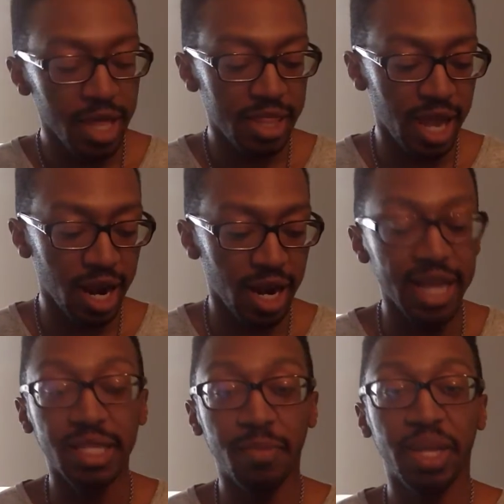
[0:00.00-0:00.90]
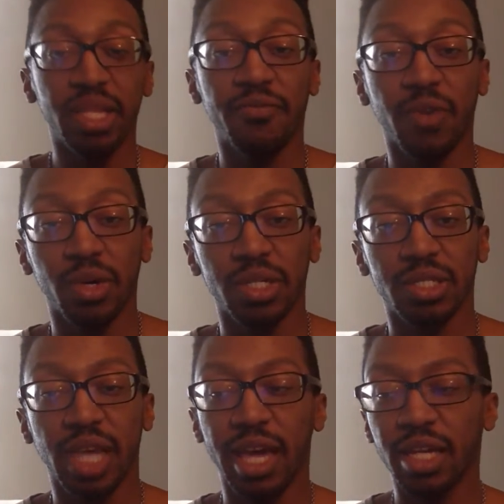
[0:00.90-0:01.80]
they're independent voters.
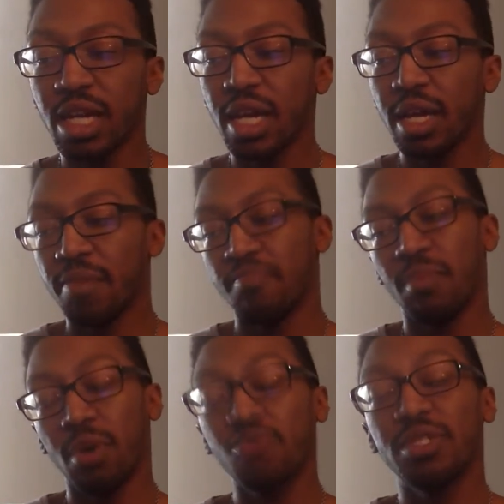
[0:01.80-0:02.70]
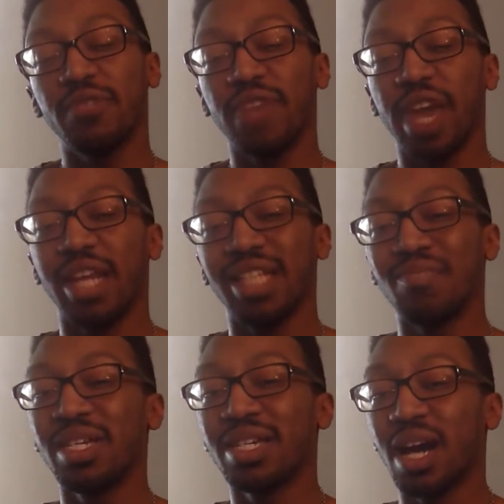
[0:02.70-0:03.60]
And most of that is
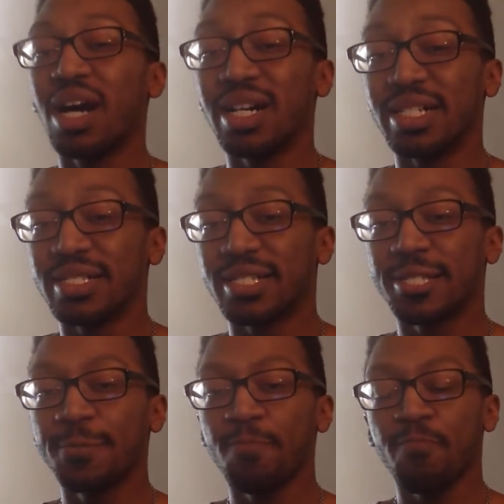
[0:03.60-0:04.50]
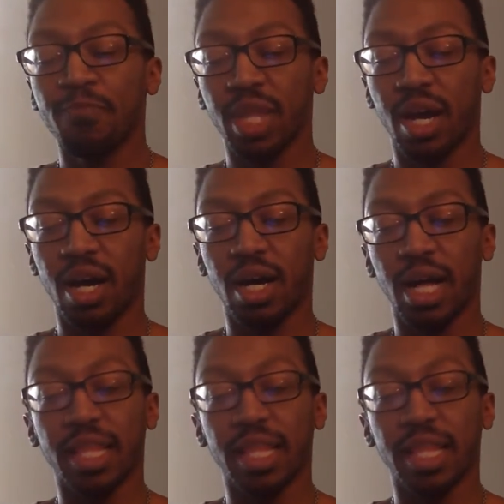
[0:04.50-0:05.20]
because uh, a